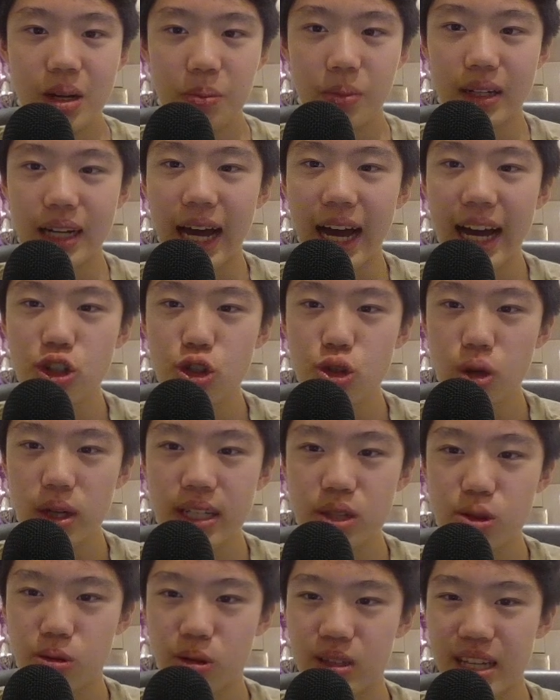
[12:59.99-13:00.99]
But I
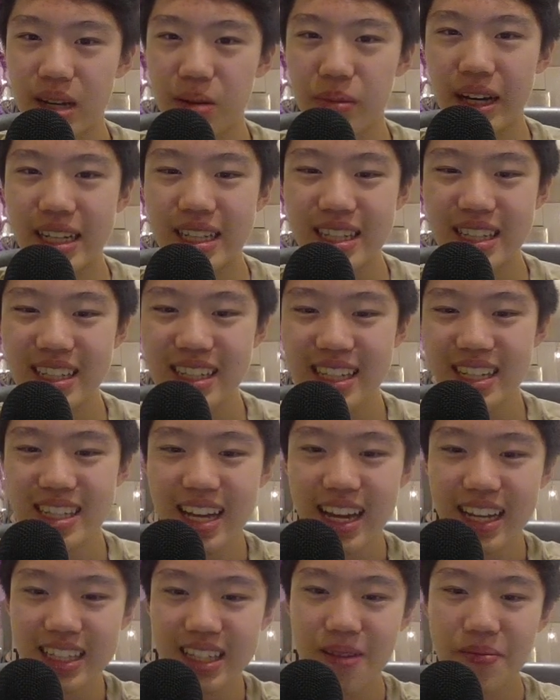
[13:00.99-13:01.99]
trade his rooks, and my idea is
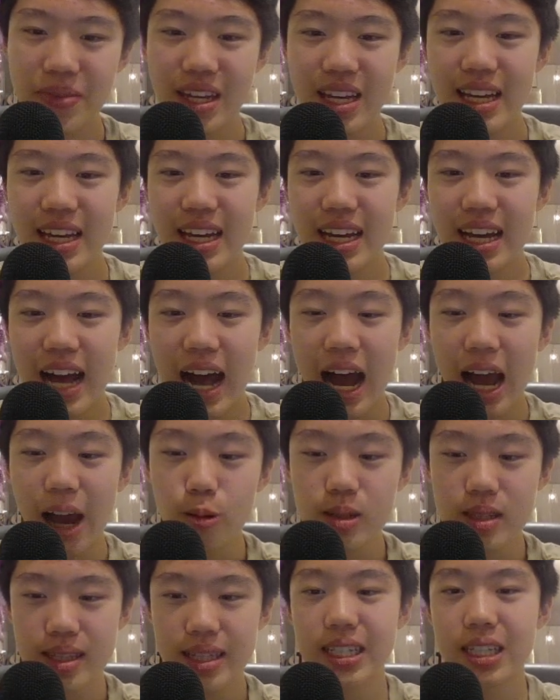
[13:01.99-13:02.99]
that I
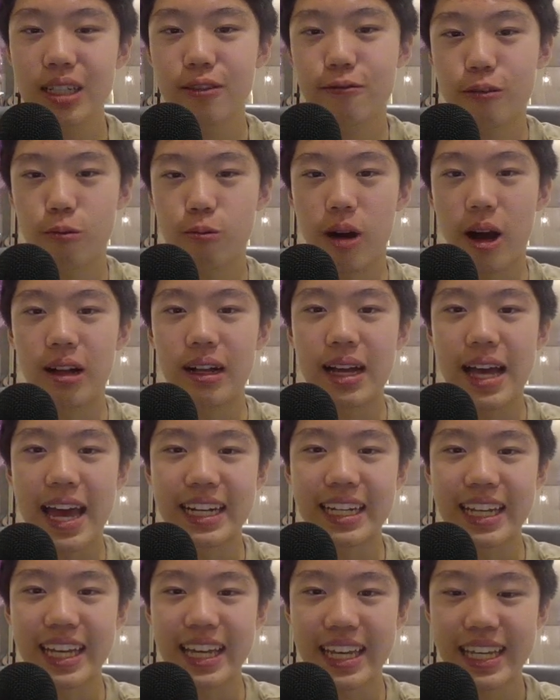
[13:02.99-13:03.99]
was thinking for a while,
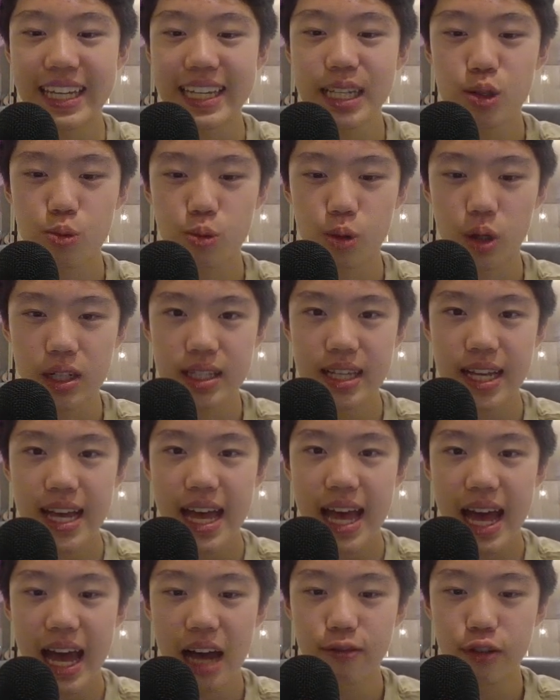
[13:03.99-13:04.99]
and his rooks
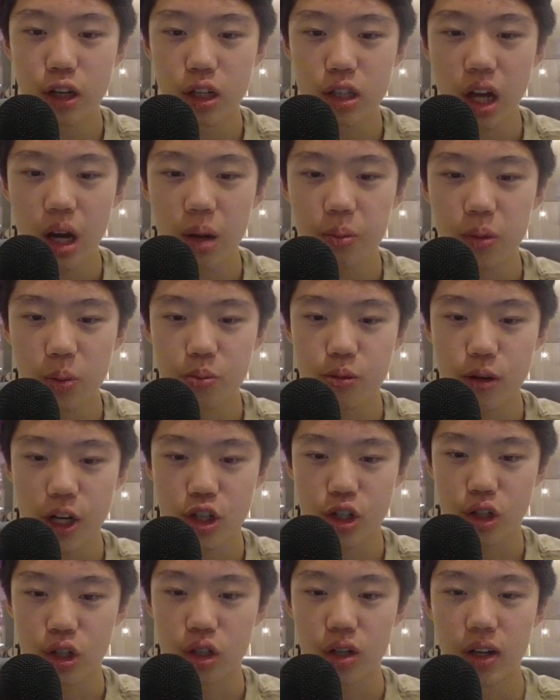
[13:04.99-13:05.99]
have a lot more
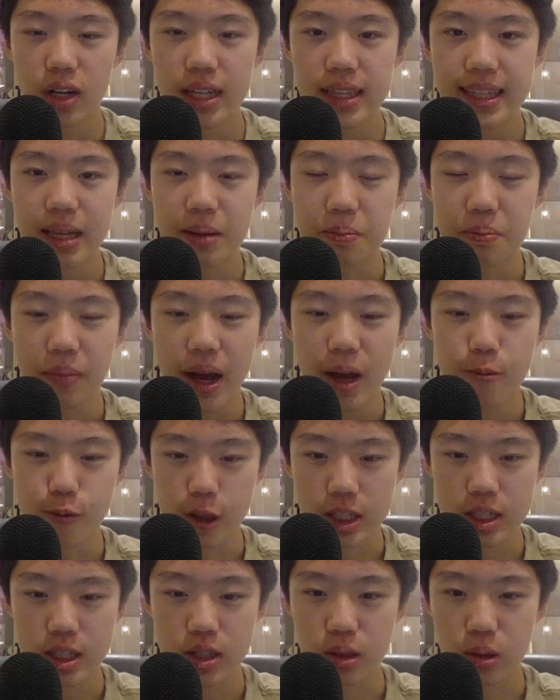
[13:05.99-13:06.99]
pressure than my
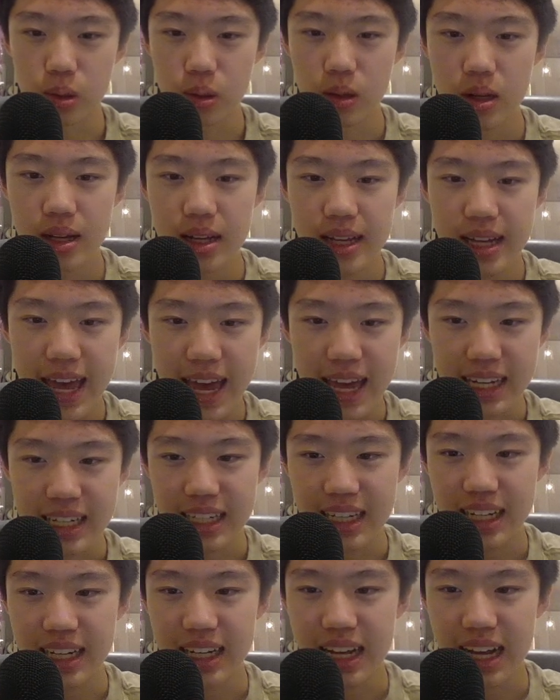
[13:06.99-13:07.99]
rooks do. And
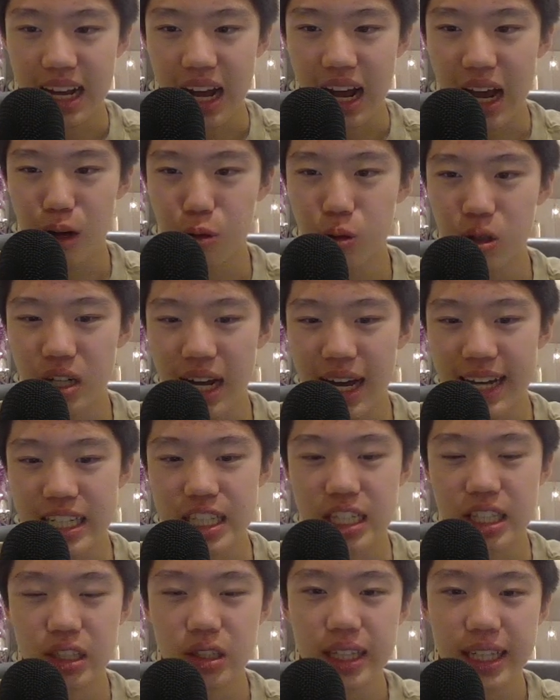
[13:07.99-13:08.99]

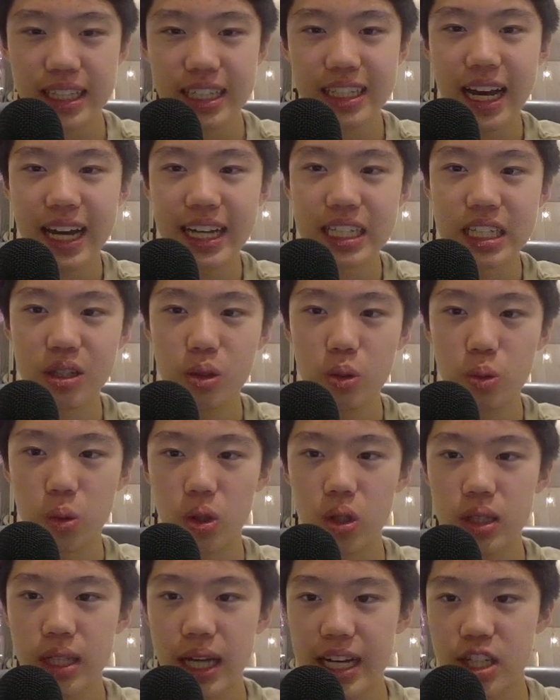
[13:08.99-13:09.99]
in an ideal
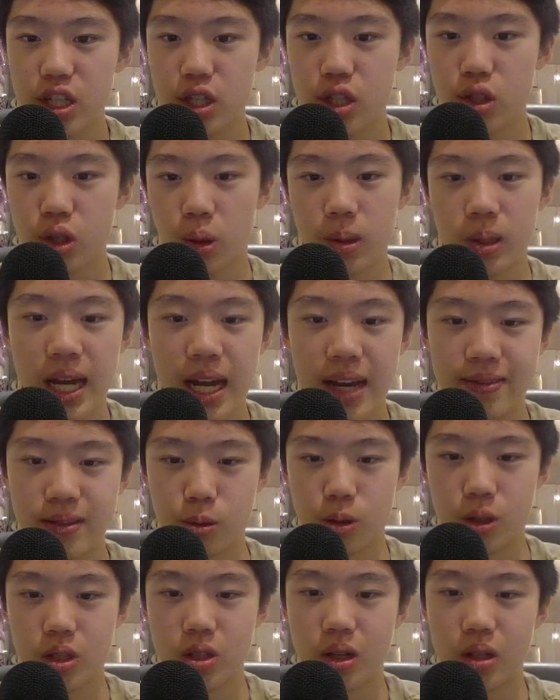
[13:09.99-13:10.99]
world, I just don't want to have the
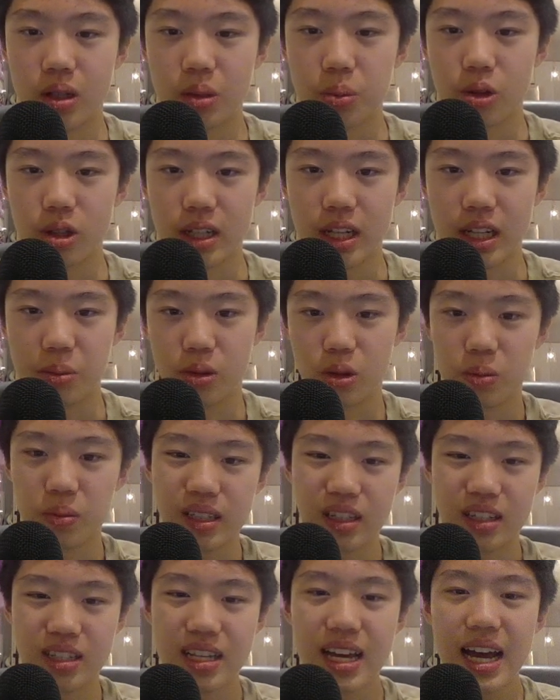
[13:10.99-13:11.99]
rooks on the board anymore,
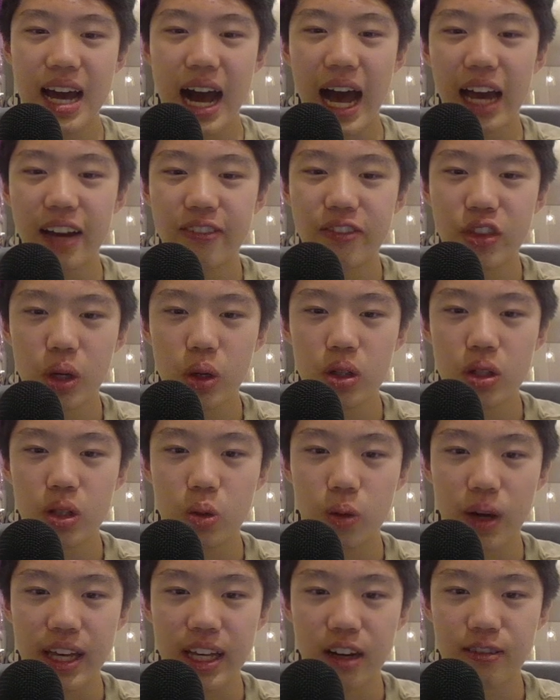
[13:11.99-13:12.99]
because I have no good
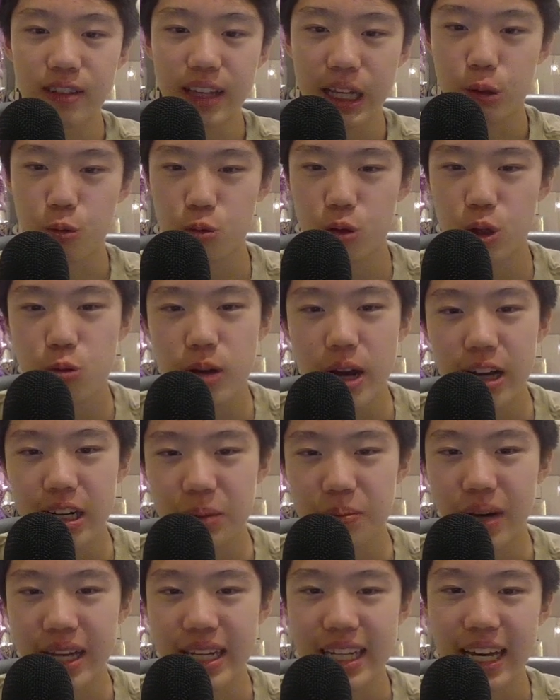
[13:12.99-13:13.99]
way of like
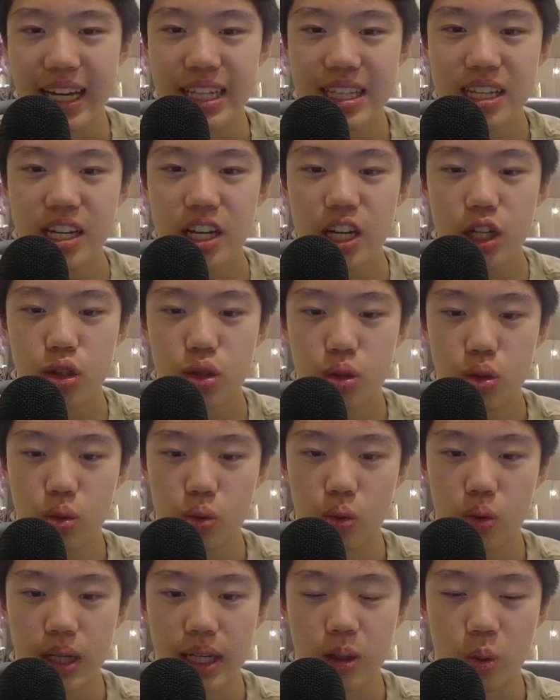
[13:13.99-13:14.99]
rerouting my knight
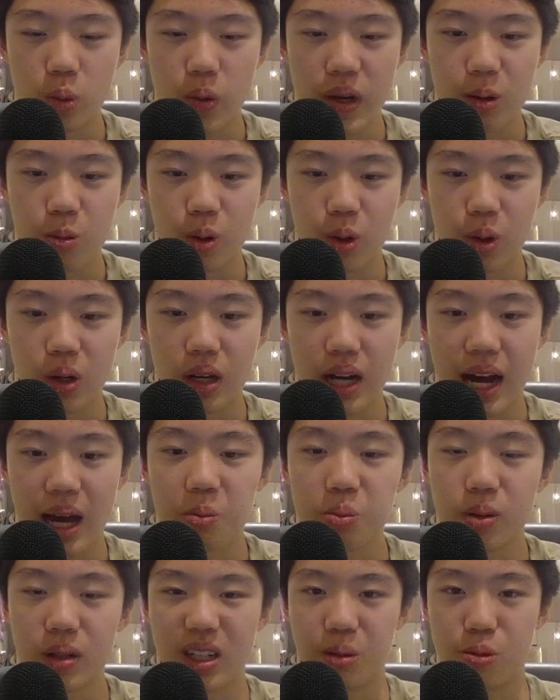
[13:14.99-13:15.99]
in a way where
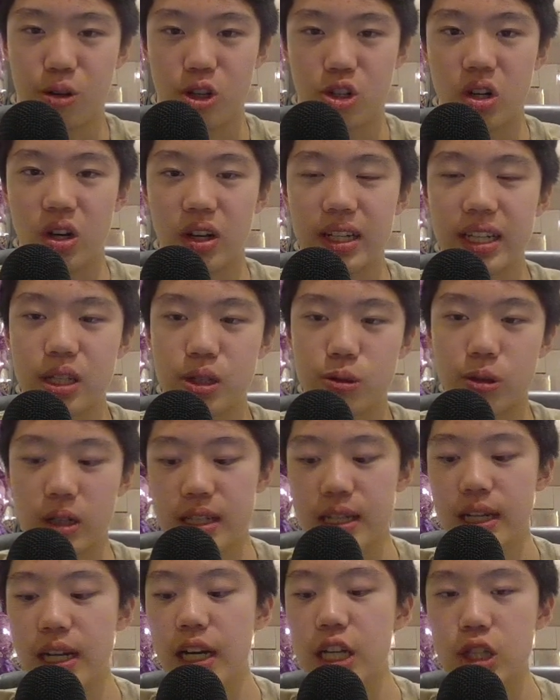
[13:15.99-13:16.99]
I'm putting pressure on his
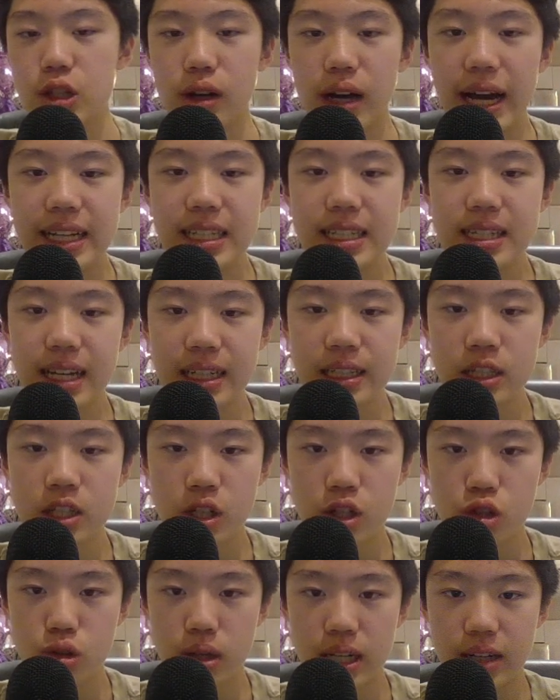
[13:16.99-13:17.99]
rooks. So I decide to
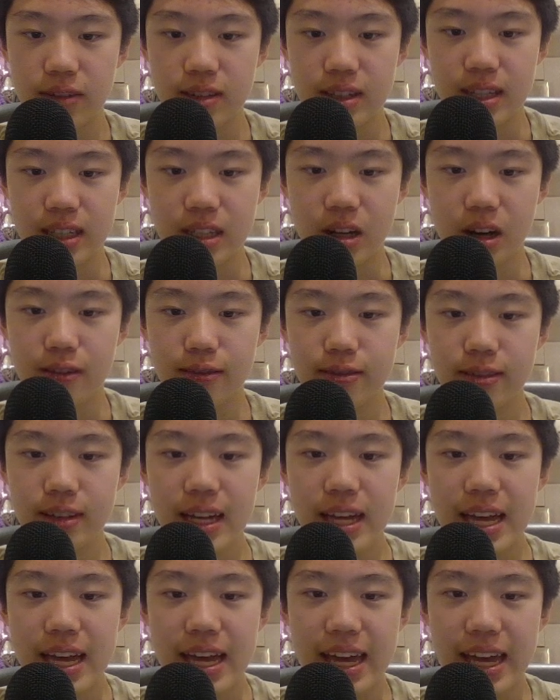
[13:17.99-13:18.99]
just trade everything off,
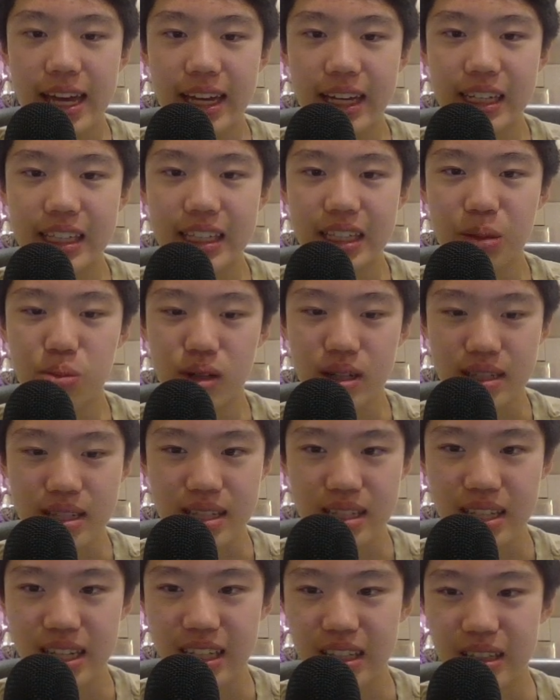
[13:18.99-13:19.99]
and he brings
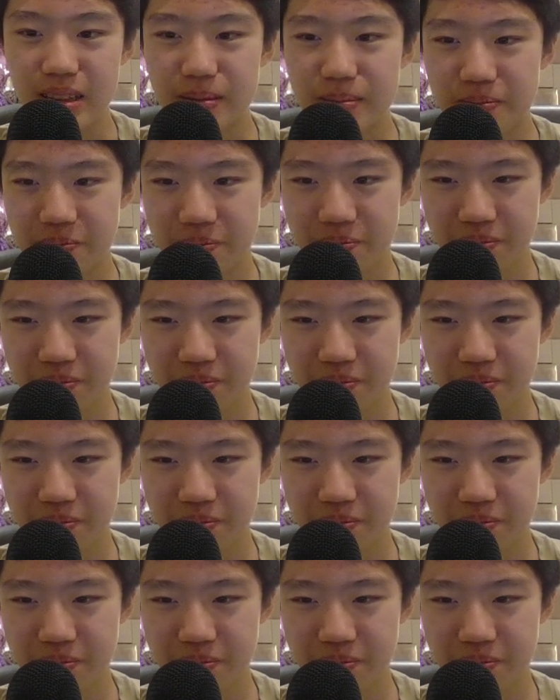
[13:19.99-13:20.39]
his king in.